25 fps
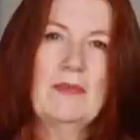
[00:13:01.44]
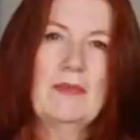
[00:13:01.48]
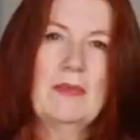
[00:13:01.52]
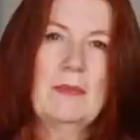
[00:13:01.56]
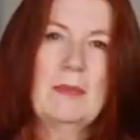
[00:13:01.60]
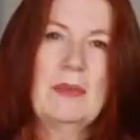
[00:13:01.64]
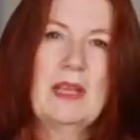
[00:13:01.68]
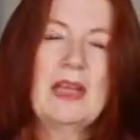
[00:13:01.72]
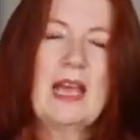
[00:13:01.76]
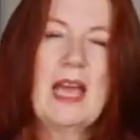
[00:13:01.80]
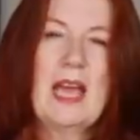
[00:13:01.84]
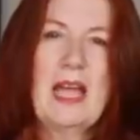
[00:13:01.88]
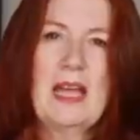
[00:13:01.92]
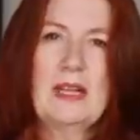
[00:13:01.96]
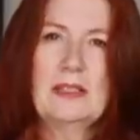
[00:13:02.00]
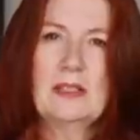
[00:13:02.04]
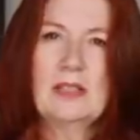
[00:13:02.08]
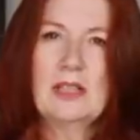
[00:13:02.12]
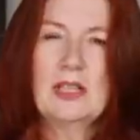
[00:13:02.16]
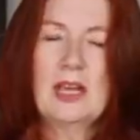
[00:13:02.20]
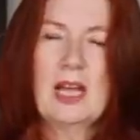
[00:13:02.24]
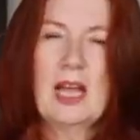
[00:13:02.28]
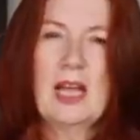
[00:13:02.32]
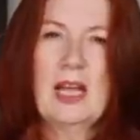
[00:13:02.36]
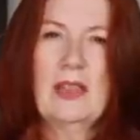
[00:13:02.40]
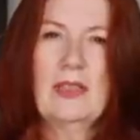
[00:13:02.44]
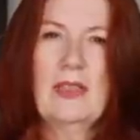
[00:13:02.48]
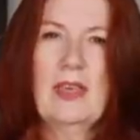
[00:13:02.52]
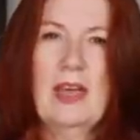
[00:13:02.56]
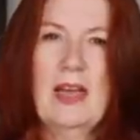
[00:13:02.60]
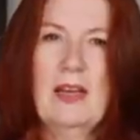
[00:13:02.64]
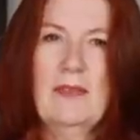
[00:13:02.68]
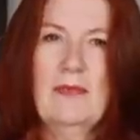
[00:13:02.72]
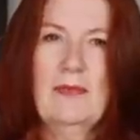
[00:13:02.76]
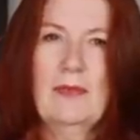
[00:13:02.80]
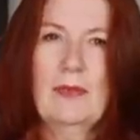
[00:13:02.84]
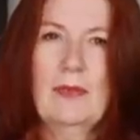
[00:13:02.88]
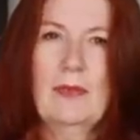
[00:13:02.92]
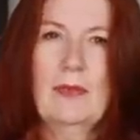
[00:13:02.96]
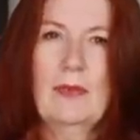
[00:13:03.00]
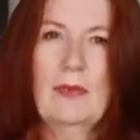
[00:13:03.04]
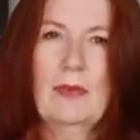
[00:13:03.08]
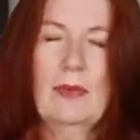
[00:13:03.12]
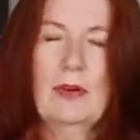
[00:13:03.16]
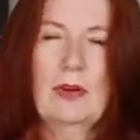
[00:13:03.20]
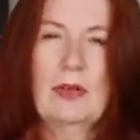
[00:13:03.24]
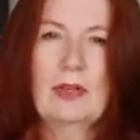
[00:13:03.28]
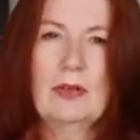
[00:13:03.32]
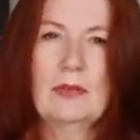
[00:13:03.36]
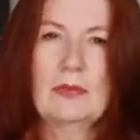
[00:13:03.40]
from the edge, and
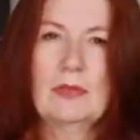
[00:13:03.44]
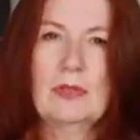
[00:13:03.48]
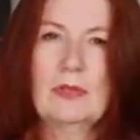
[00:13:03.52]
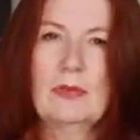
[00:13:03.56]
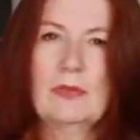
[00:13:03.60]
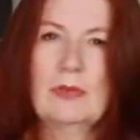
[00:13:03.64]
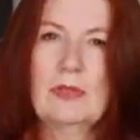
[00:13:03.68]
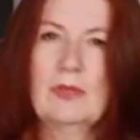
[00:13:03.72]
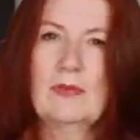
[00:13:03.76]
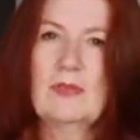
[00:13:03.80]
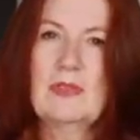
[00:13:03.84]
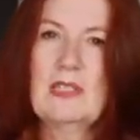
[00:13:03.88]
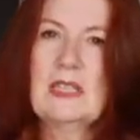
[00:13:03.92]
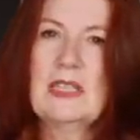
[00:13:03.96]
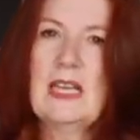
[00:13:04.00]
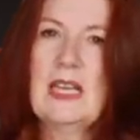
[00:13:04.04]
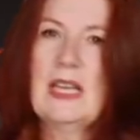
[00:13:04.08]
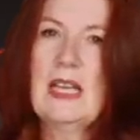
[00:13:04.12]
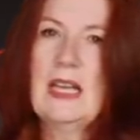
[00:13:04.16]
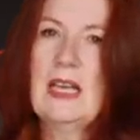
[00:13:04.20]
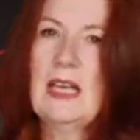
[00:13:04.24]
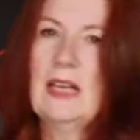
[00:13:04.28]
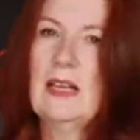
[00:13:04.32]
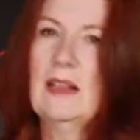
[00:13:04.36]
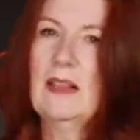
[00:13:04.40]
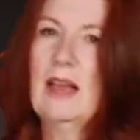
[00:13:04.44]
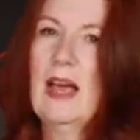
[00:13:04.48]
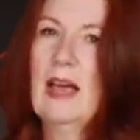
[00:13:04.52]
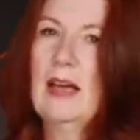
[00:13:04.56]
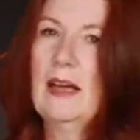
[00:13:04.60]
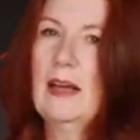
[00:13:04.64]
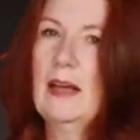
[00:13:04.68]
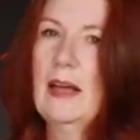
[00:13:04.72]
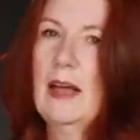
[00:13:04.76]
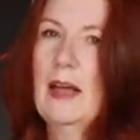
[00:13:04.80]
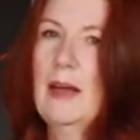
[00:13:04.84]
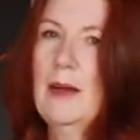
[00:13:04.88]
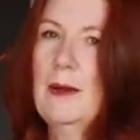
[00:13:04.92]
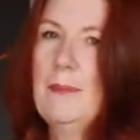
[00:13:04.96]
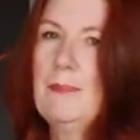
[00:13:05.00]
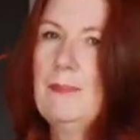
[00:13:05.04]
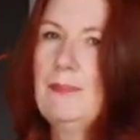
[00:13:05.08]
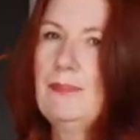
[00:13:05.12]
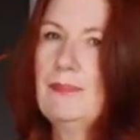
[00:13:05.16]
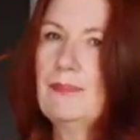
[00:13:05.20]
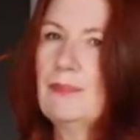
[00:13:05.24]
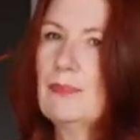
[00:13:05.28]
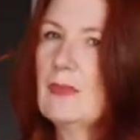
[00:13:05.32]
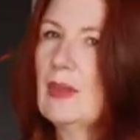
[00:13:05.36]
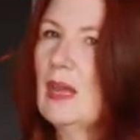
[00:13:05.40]
therefore you're sort of seeing that
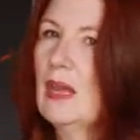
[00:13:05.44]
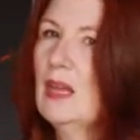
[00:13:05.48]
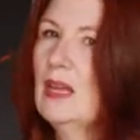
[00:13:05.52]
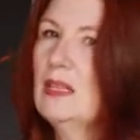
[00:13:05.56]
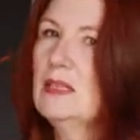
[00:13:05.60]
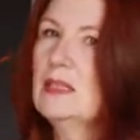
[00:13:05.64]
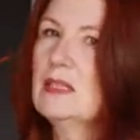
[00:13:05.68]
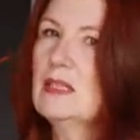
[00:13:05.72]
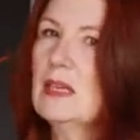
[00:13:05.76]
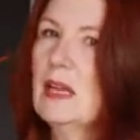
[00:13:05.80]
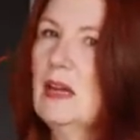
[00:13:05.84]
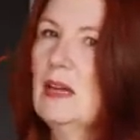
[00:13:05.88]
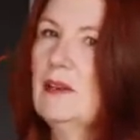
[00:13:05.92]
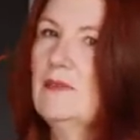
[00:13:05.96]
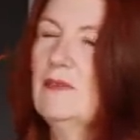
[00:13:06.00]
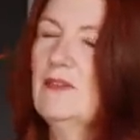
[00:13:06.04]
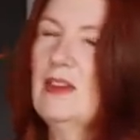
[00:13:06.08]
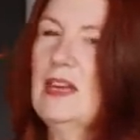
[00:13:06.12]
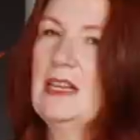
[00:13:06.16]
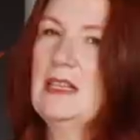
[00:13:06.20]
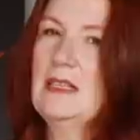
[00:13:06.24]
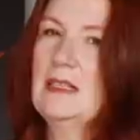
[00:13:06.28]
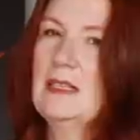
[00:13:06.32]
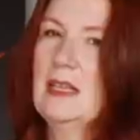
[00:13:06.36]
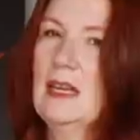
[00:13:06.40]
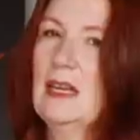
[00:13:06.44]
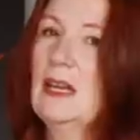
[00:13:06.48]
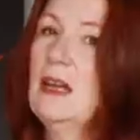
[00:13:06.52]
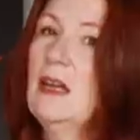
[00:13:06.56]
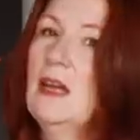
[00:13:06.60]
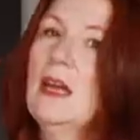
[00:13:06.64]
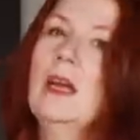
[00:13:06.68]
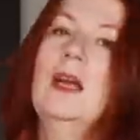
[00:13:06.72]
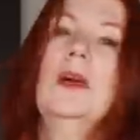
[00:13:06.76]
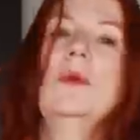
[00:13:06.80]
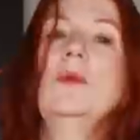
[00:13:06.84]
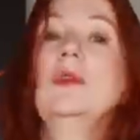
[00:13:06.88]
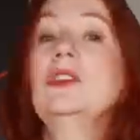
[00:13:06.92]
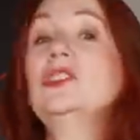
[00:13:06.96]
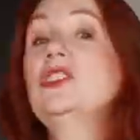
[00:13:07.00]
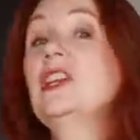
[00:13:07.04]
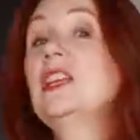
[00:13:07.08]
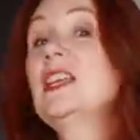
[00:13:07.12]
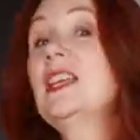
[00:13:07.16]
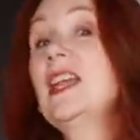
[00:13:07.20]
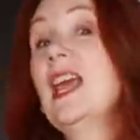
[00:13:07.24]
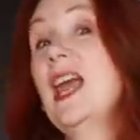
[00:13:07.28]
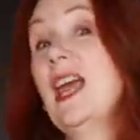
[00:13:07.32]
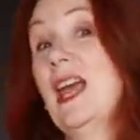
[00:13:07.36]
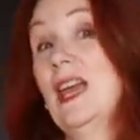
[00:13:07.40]
um, inside facing, which
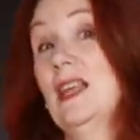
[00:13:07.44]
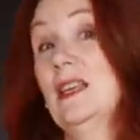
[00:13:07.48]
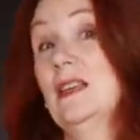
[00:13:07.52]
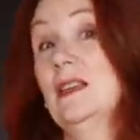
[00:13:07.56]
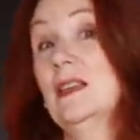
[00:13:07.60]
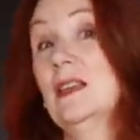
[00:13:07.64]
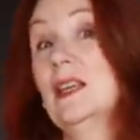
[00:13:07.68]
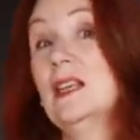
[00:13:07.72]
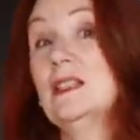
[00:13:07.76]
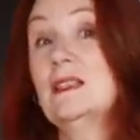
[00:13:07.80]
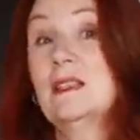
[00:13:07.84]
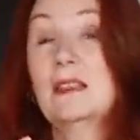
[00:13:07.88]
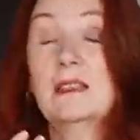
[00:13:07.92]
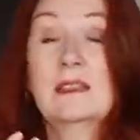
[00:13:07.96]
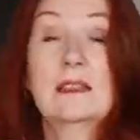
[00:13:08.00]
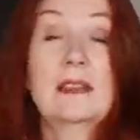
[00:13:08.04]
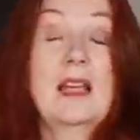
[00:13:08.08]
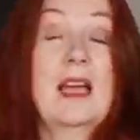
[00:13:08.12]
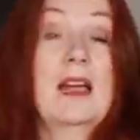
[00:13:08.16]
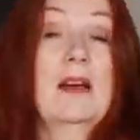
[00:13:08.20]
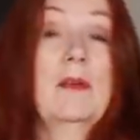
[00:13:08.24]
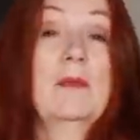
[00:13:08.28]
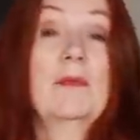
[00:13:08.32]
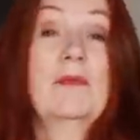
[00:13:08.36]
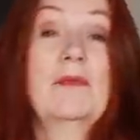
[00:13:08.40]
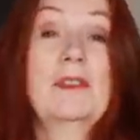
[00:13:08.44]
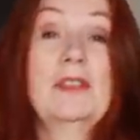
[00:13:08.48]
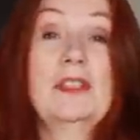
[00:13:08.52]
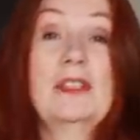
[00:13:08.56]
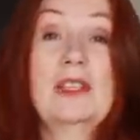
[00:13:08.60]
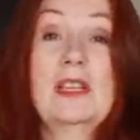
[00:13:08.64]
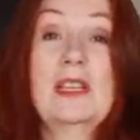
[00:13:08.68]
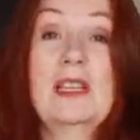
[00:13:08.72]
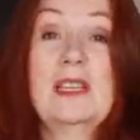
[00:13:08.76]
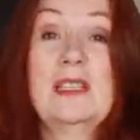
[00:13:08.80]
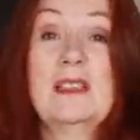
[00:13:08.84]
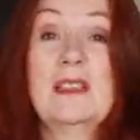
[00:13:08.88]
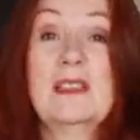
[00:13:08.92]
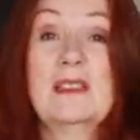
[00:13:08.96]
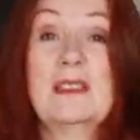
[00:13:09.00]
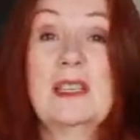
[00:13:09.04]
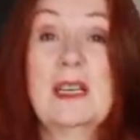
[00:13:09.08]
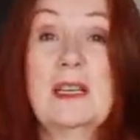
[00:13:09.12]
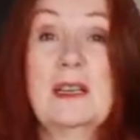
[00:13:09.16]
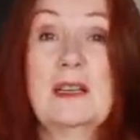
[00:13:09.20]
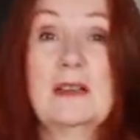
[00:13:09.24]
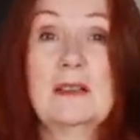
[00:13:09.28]
again doesn't help visually, does it?